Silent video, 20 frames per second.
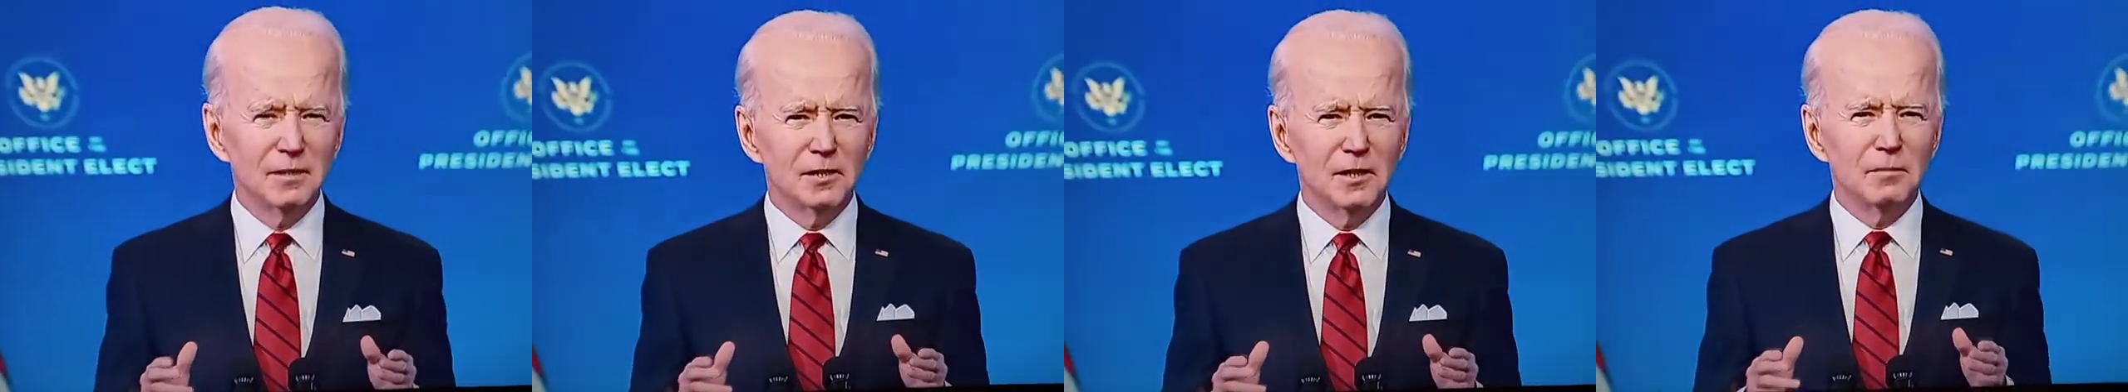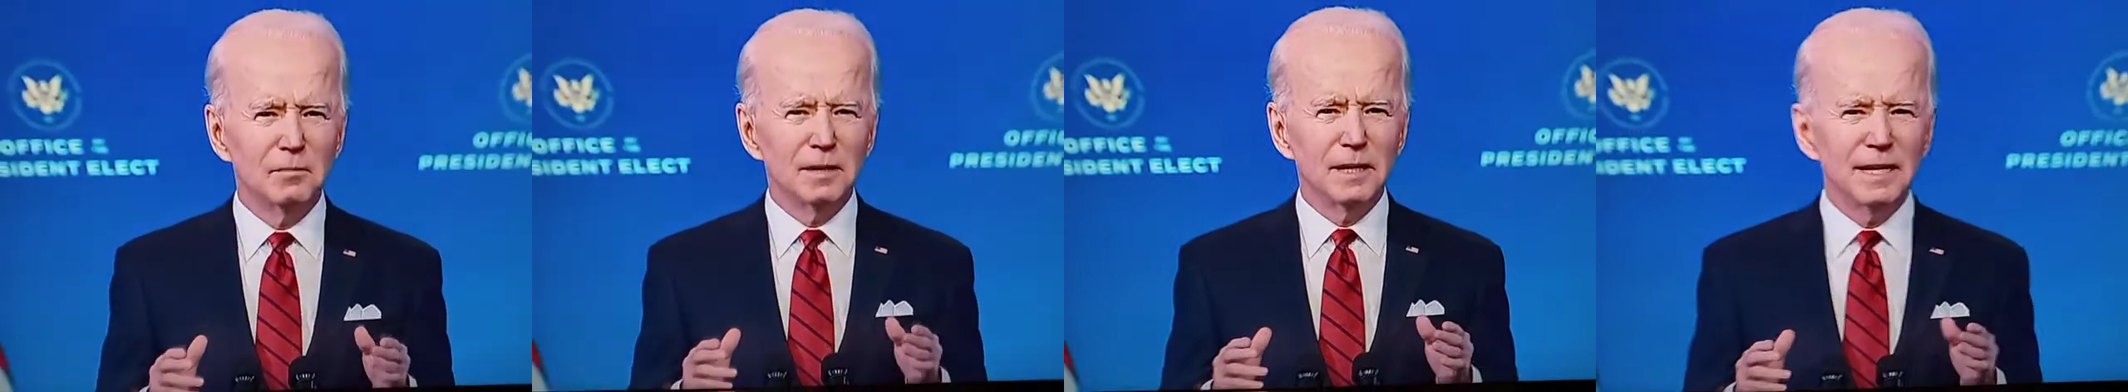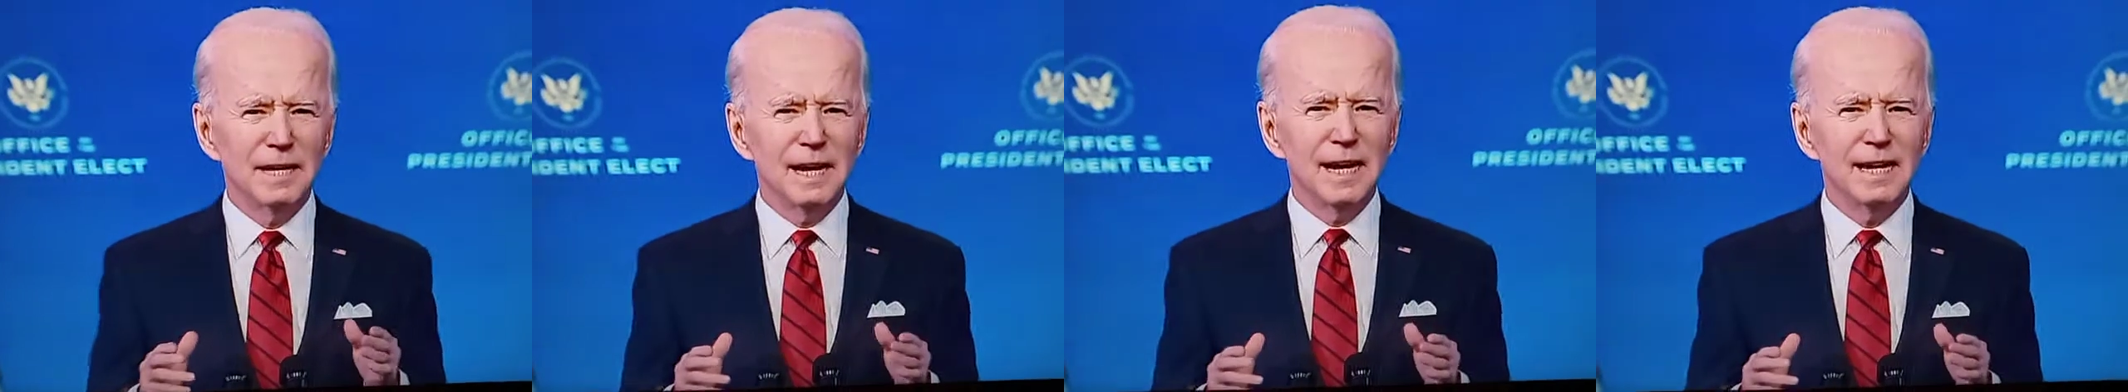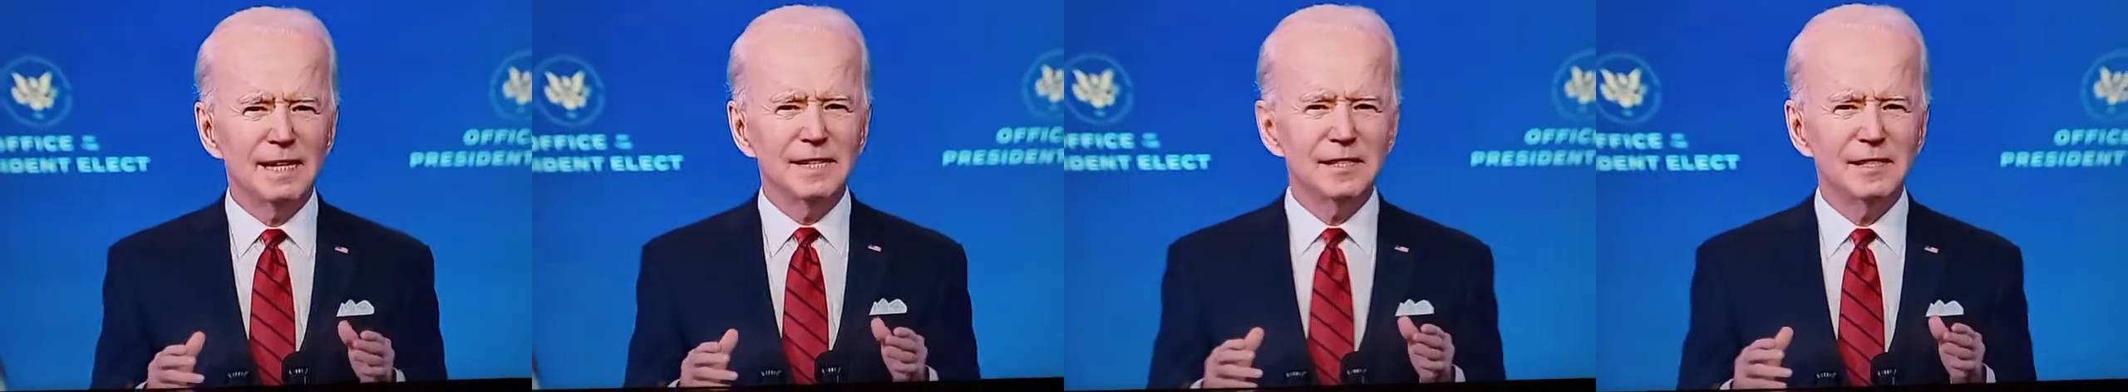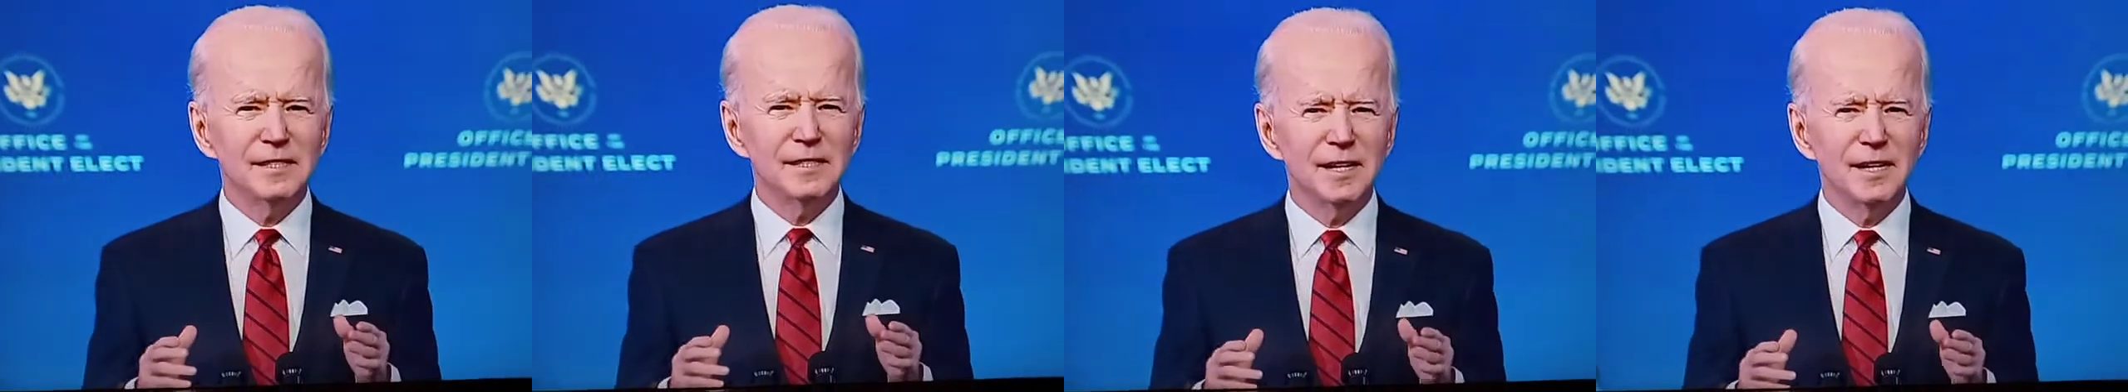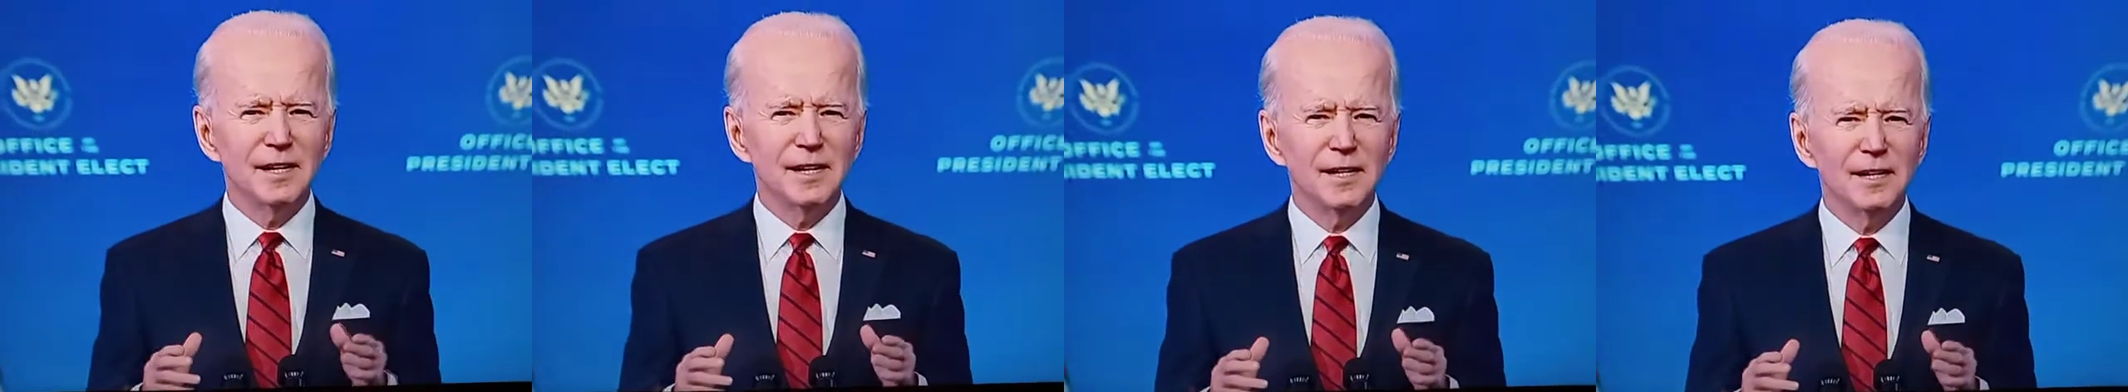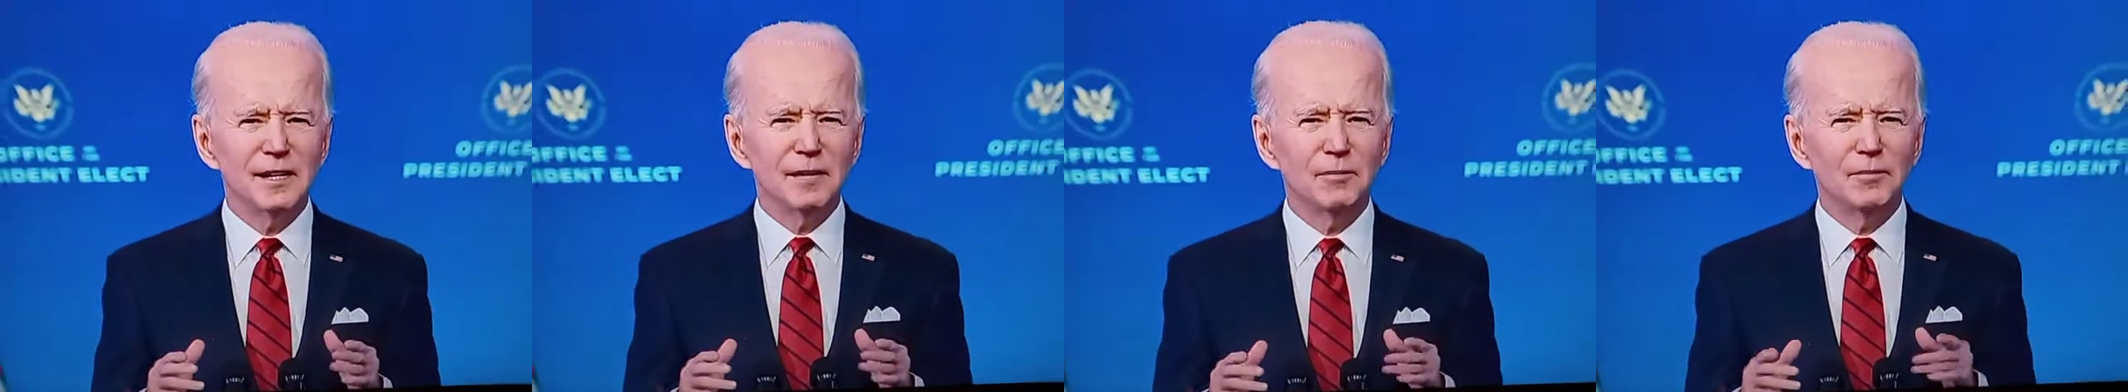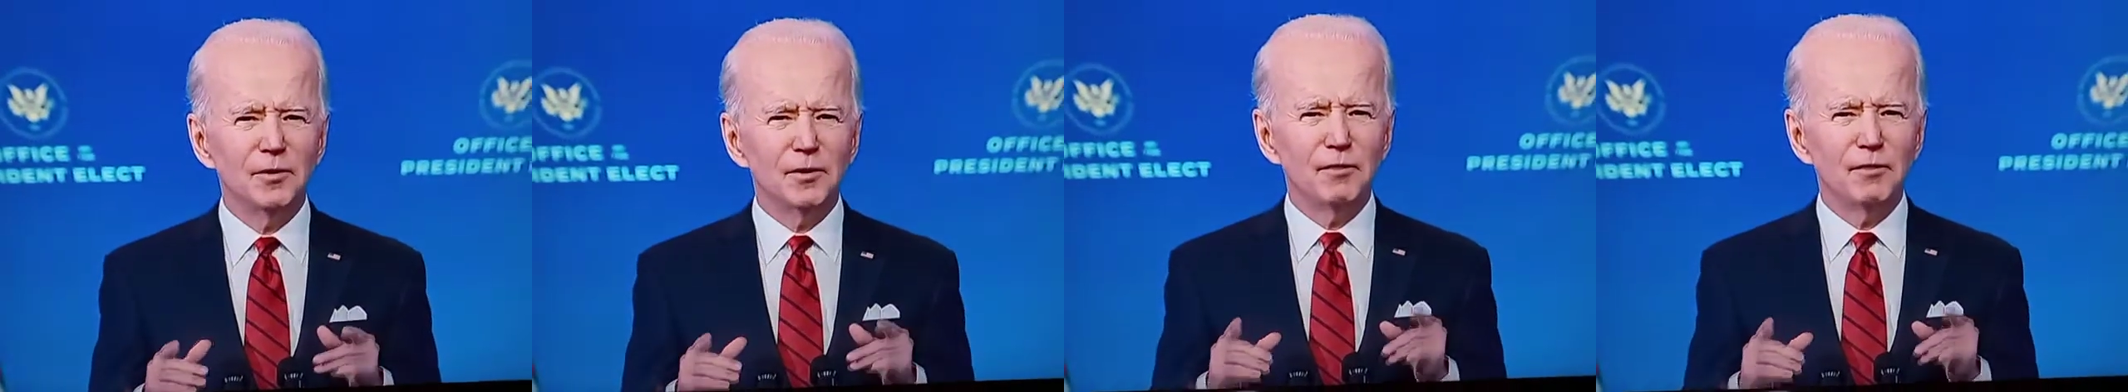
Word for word: to begin setting up